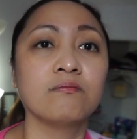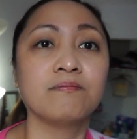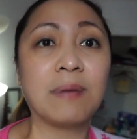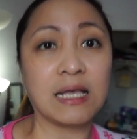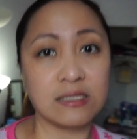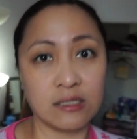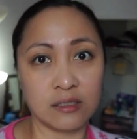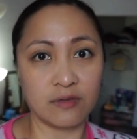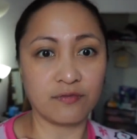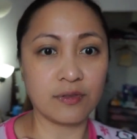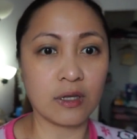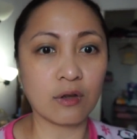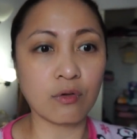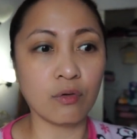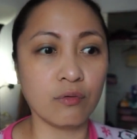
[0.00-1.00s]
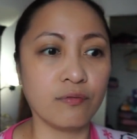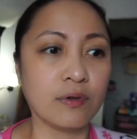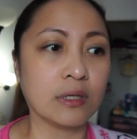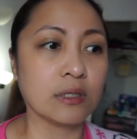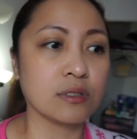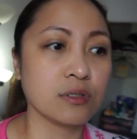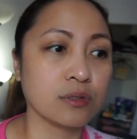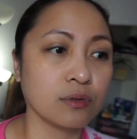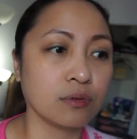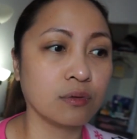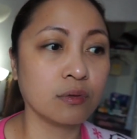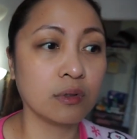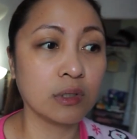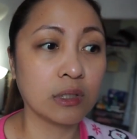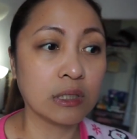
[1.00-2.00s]
positive ng COVID. So,
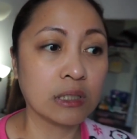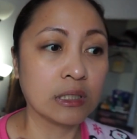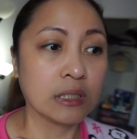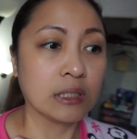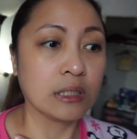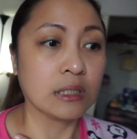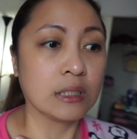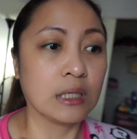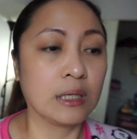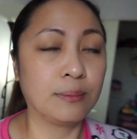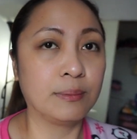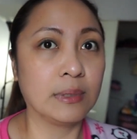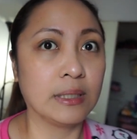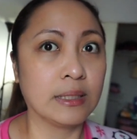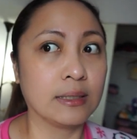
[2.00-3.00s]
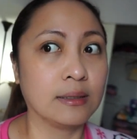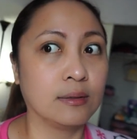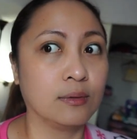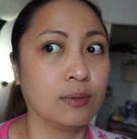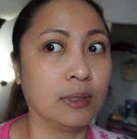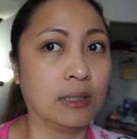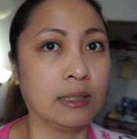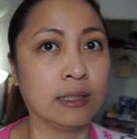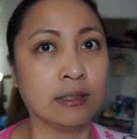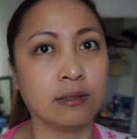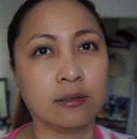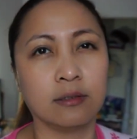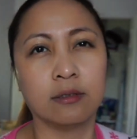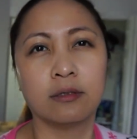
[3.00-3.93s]
I'm like, what?